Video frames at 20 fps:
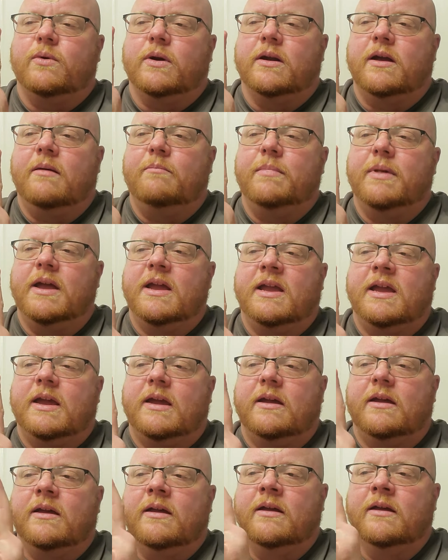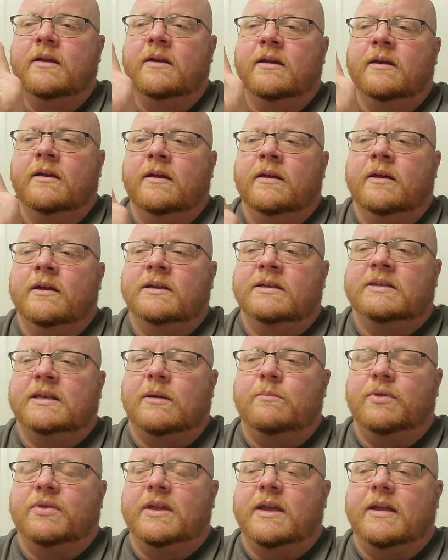We're not making
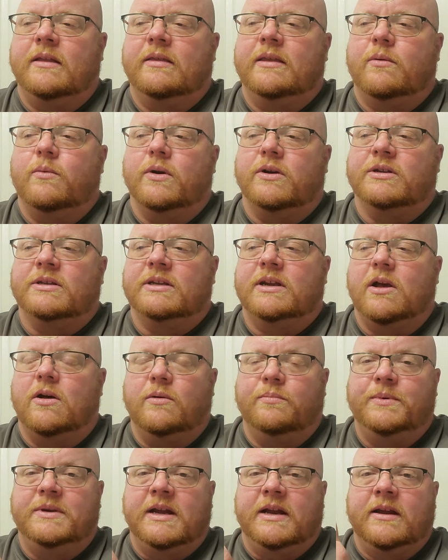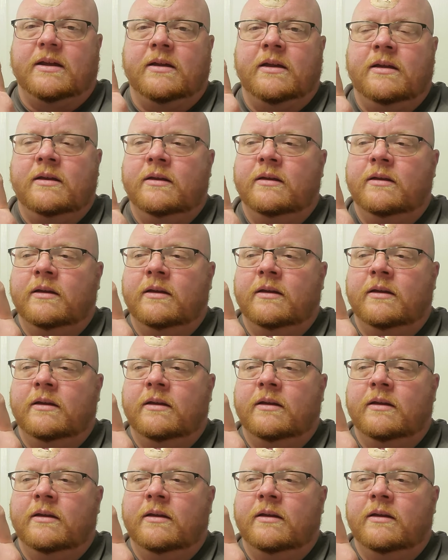something that we're sculpting.